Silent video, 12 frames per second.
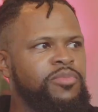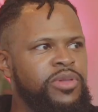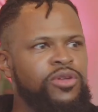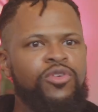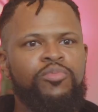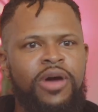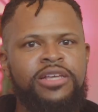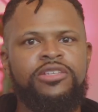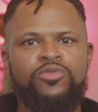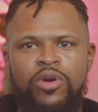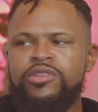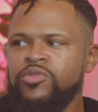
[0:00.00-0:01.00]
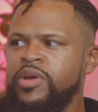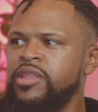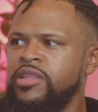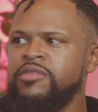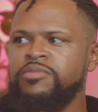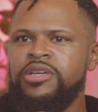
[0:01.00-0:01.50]
political process works the way it
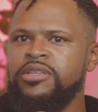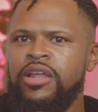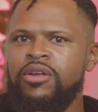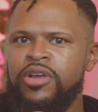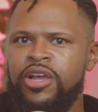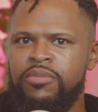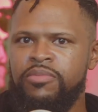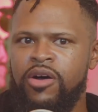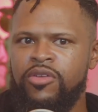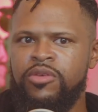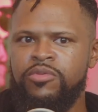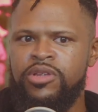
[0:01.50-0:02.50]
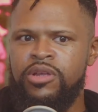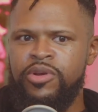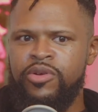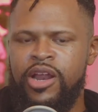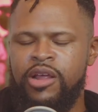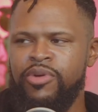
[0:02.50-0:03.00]
does because they don't care about the
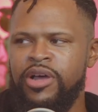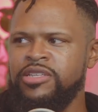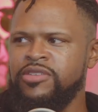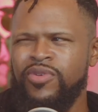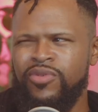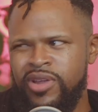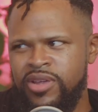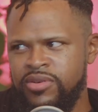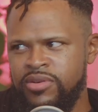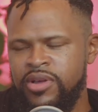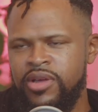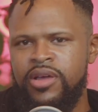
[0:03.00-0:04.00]
democratic process for real.